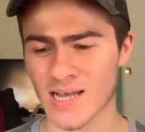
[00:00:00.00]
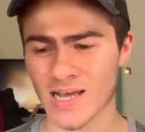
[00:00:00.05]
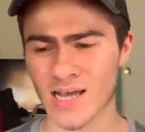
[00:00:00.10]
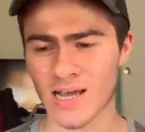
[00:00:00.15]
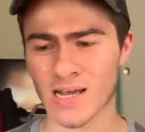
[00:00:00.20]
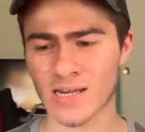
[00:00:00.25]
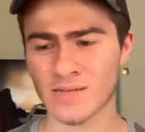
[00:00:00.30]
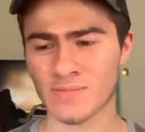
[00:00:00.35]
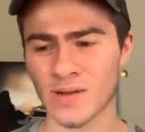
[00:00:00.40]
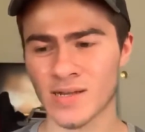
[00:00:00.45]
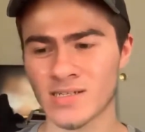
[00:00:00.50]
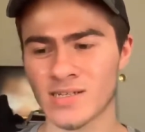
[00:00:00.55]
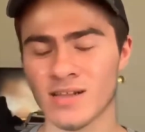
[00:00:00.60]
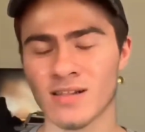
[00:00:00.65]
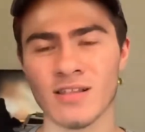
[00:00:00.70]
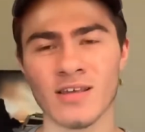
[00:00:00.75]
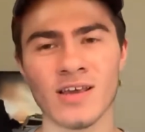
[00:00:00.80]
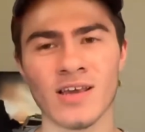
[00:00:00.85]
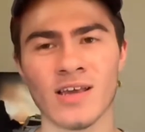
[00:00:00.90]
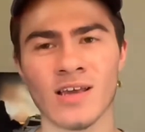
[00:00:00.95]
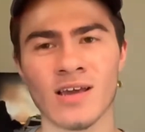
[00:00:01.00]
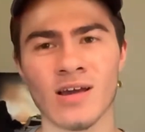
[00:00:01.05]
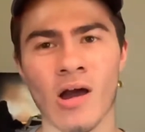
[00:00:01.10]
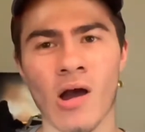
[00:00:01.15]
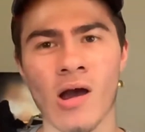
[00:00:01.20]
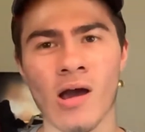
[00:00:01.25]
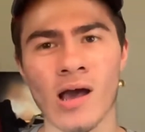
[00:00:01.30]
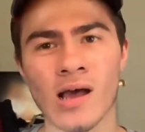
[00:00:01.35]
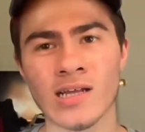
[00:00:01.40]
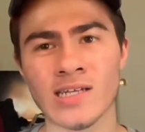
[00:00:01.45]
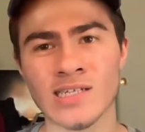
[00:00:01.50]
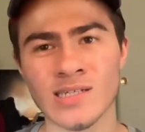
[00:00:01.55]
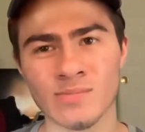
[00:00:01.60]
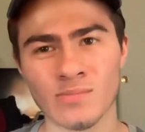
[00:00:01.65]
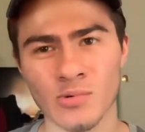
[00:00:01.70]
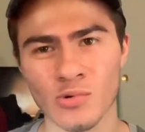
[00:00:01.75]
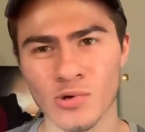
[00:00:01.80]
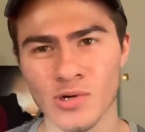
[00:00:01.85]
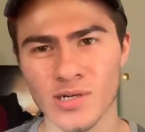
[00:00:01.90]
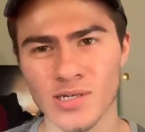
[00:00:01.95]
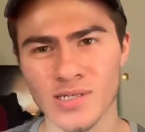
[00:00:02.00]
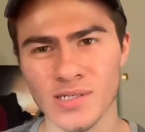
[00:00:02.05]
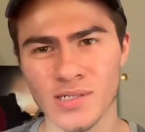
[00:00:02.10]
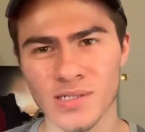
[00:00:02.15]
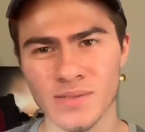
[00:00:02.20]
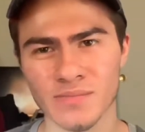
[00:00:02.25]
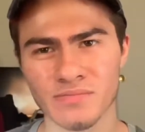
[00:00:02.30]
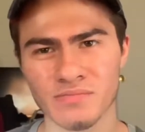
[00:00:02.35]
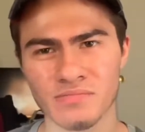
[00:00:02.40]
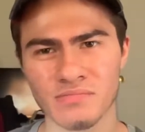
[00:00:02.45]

It's basically sports.